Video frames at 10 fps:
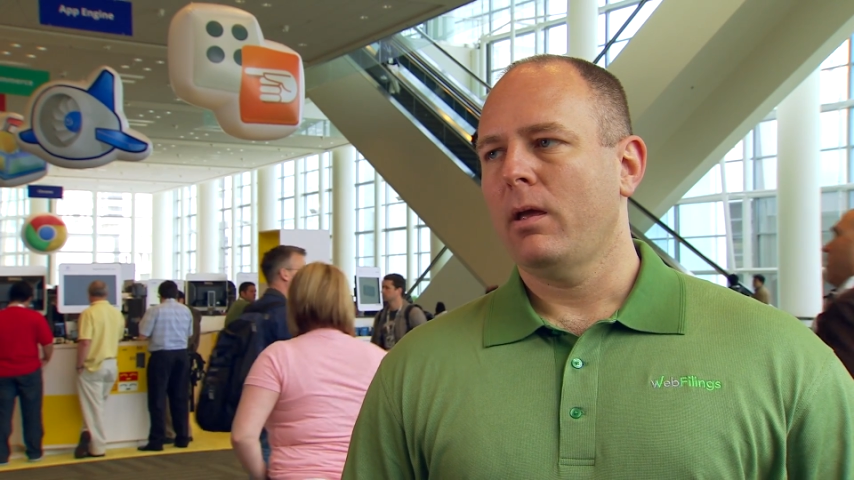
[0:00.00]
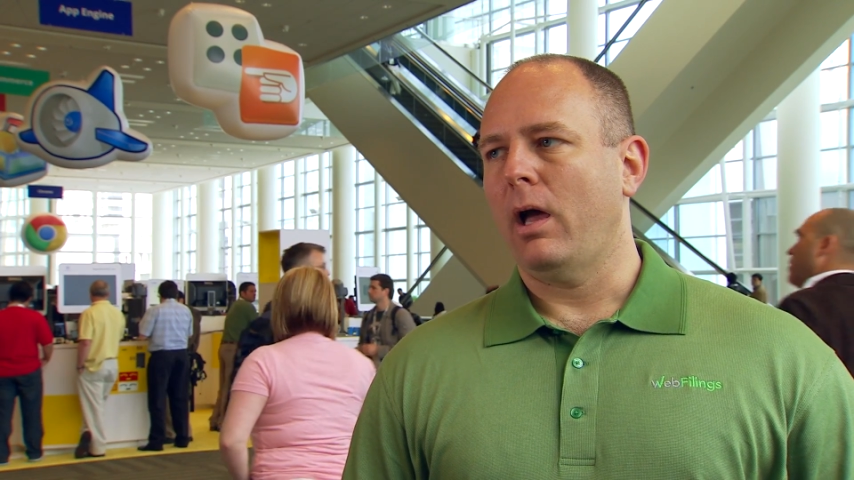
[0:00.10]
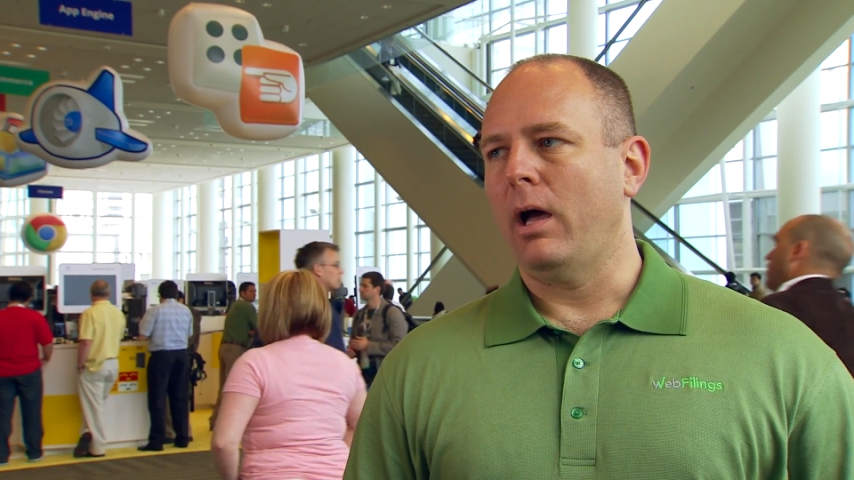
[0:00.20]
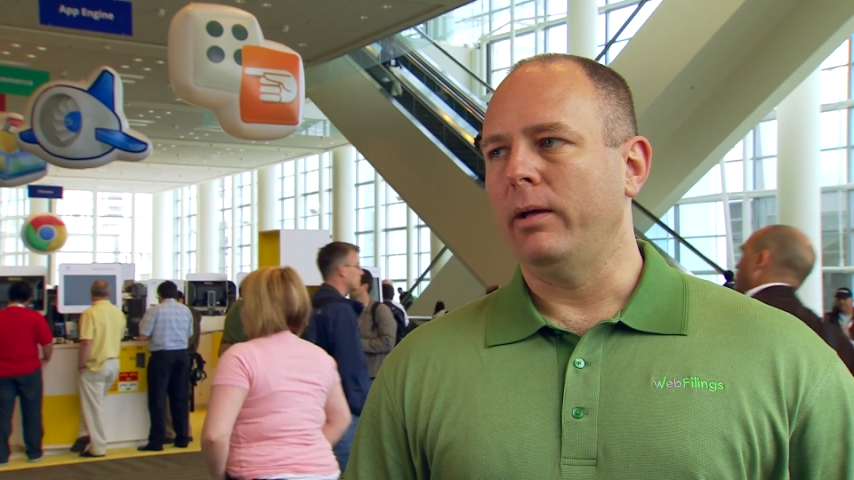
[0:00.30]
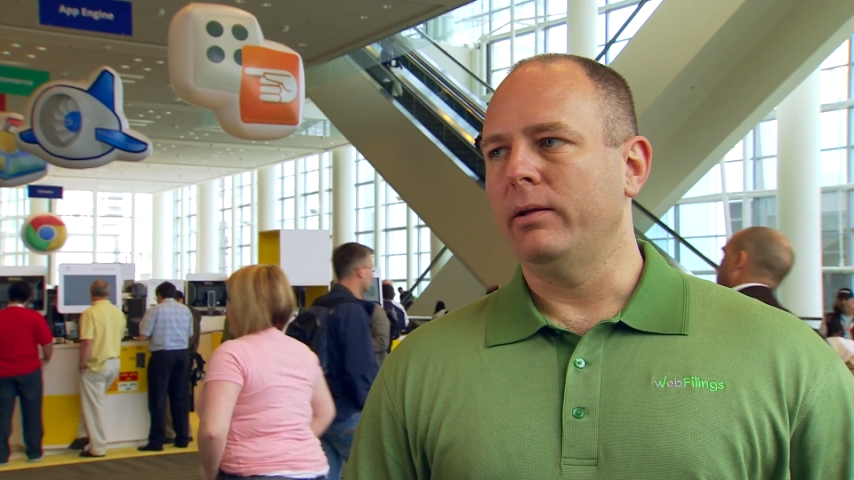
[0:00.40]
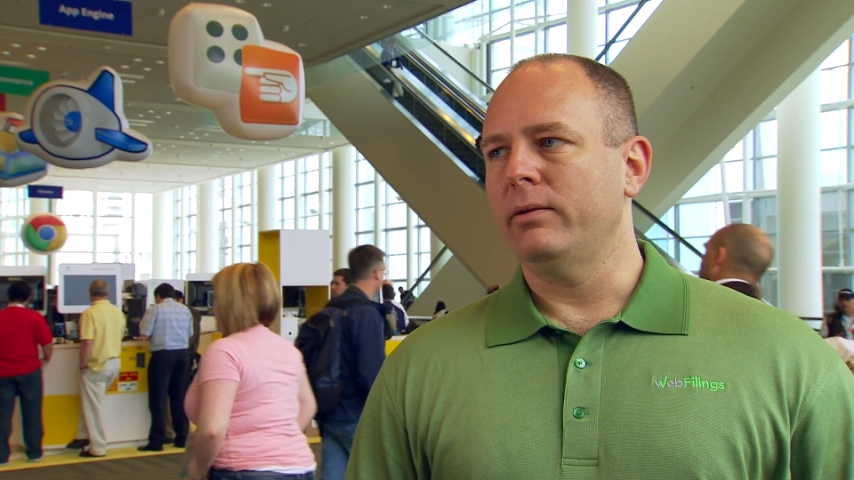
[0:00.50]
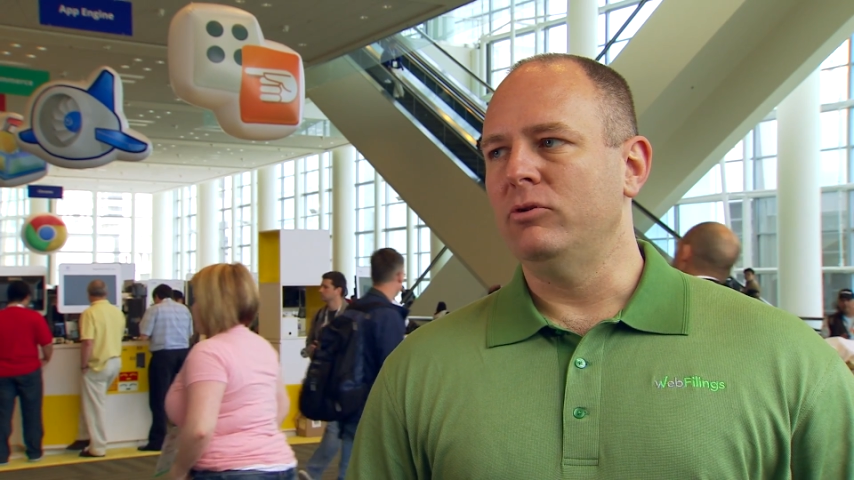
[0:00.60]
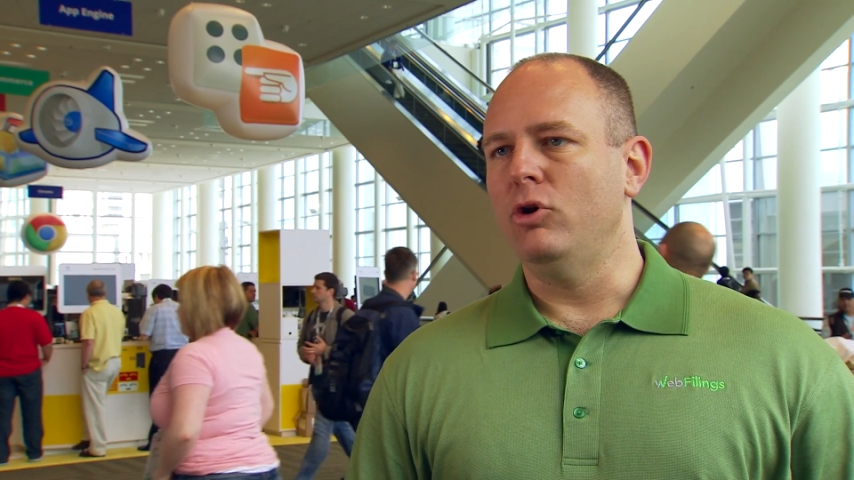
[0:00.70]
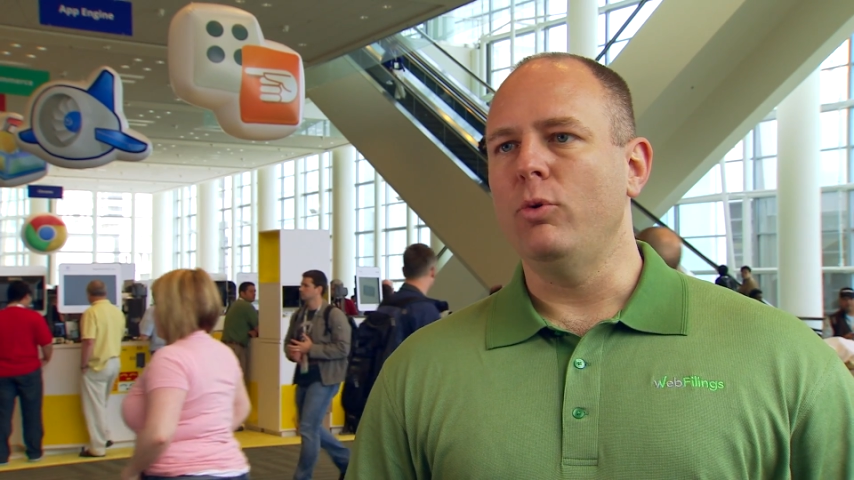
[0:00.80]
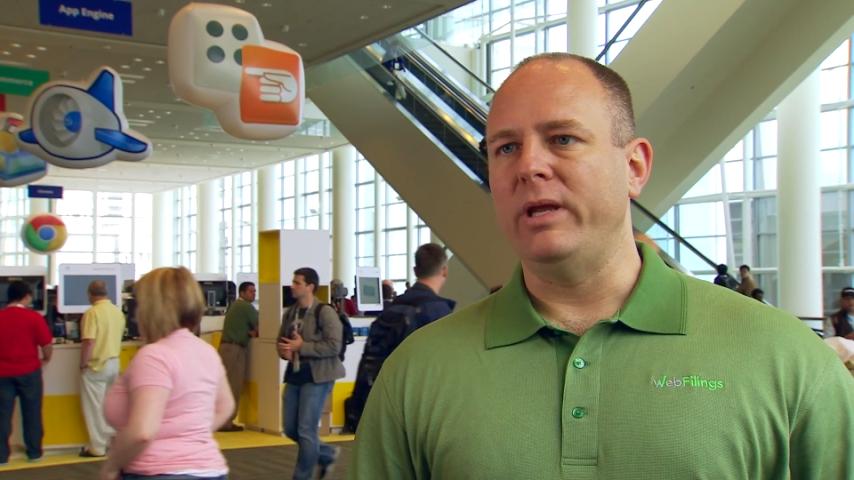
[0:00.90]
uh,
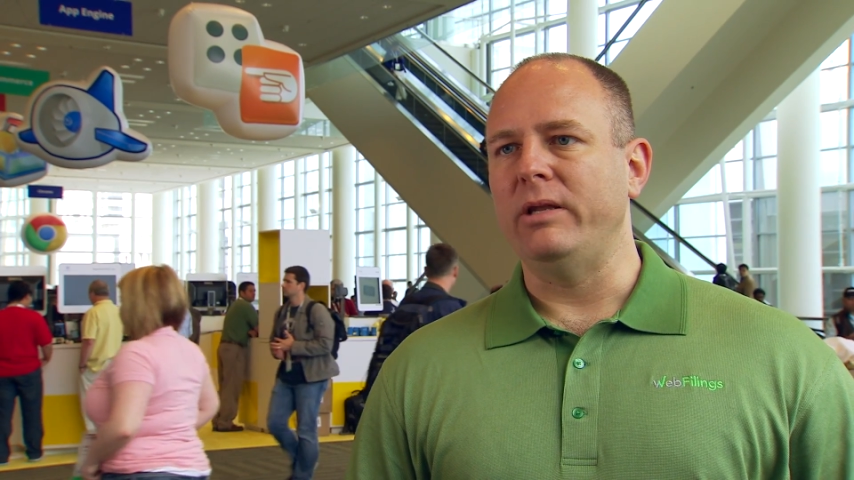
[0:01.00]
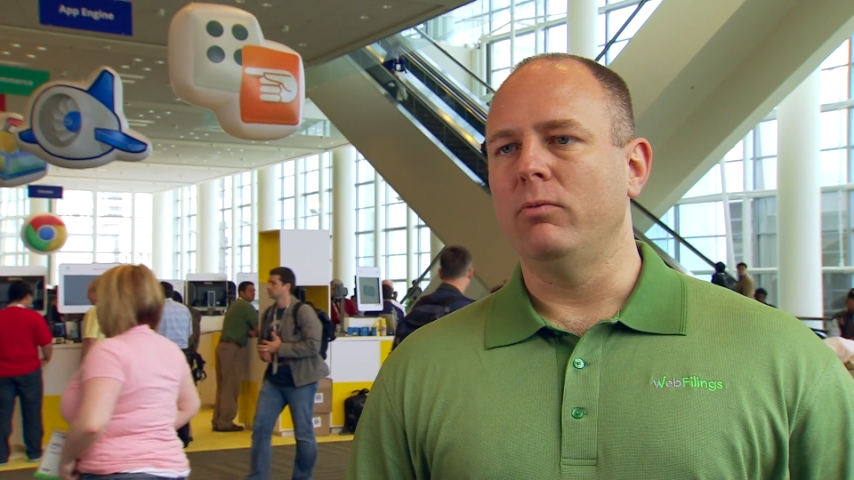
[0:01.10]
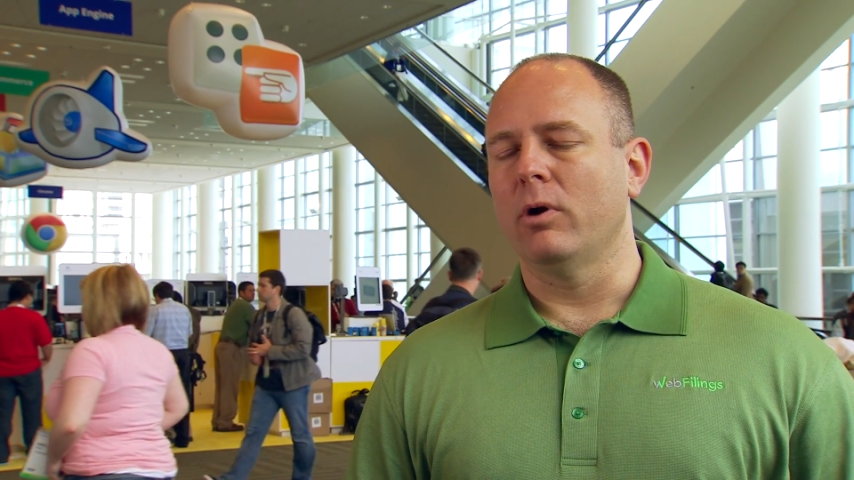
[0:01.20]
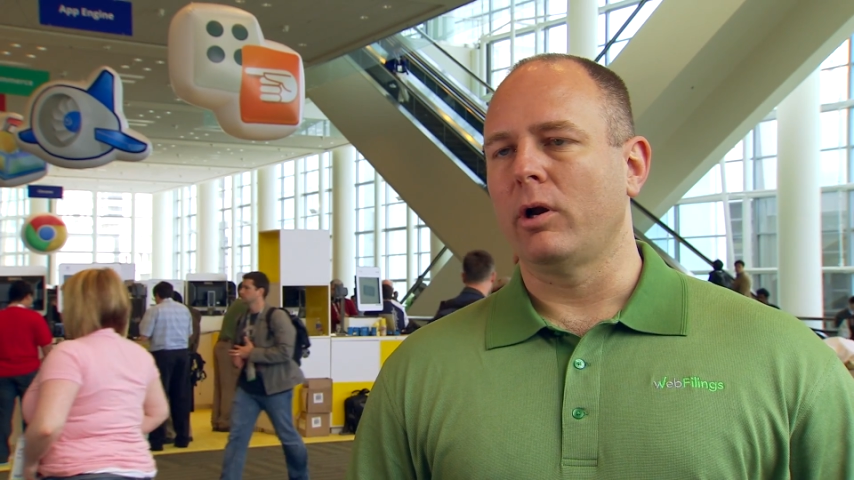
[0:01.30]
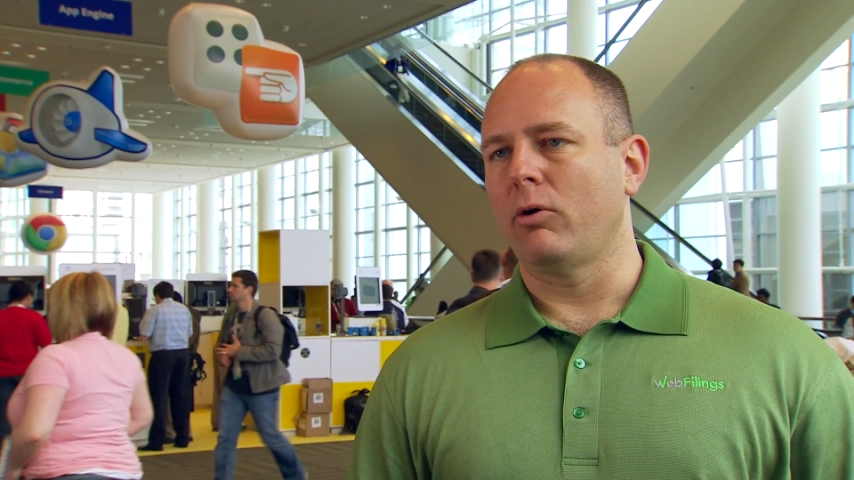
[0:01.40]
knew we were going